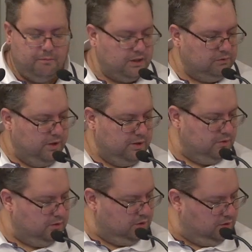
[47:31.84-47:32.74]
But when
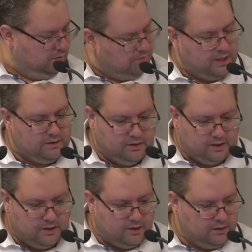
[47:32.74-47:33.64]
you run
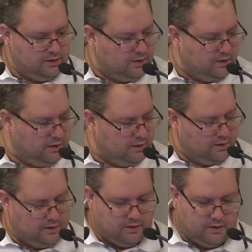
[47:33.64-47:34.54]
the,
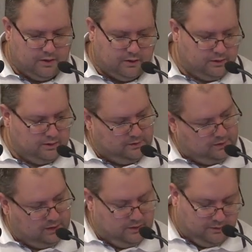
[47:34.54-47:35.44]
the
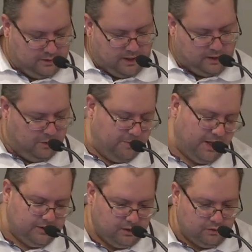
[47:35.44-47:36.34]
uh,
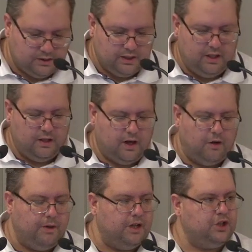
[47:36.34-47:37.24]
command to see
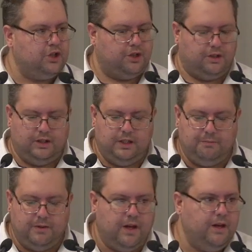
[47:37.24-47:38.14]
how much
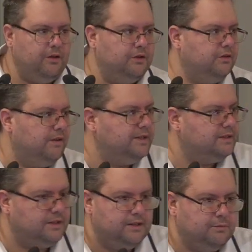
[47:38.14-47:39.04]
TPA or
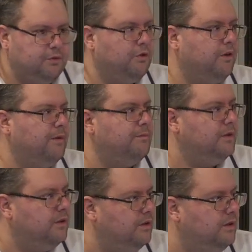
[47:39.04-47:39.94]
transient
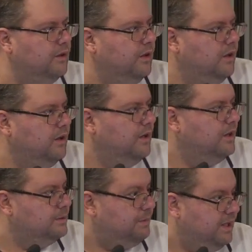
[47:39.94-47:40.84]
program uh,
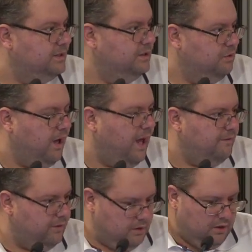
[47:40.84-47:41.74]
space you
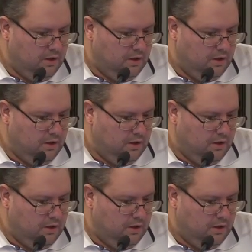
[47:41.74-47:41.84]
have.